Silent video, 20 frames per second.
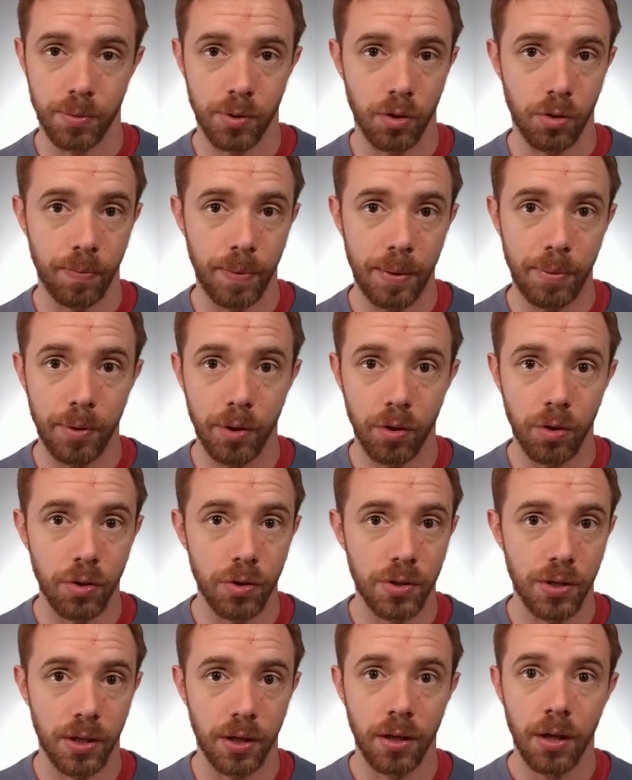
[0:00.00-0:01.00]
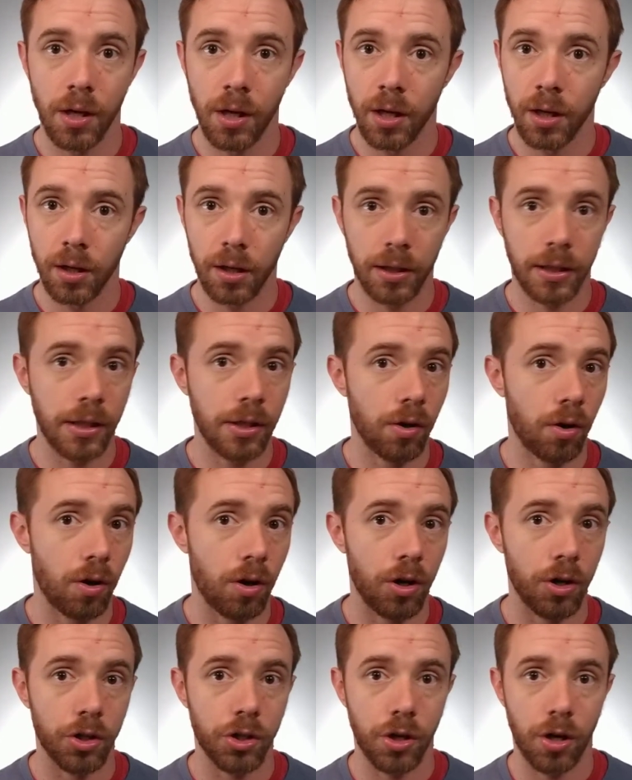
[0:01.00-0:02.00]
So maybe you're using Lucky
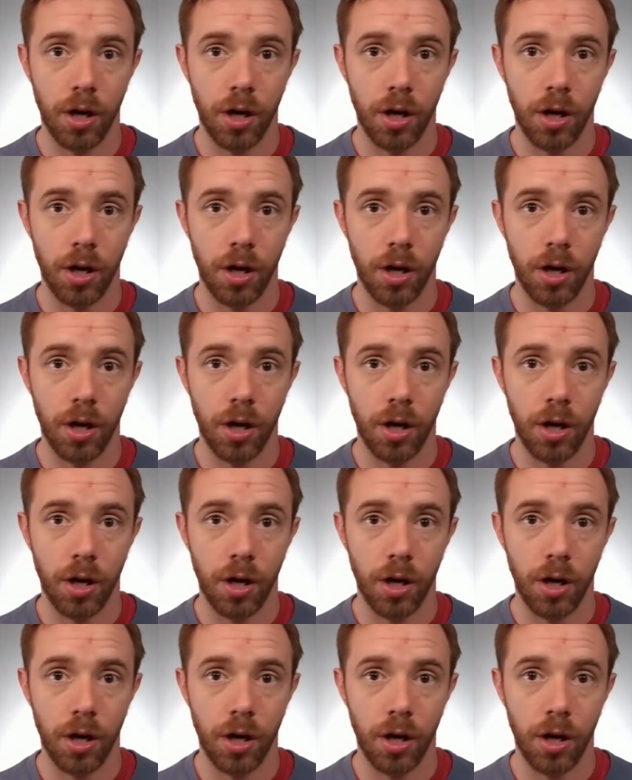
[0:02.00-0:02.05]
Orange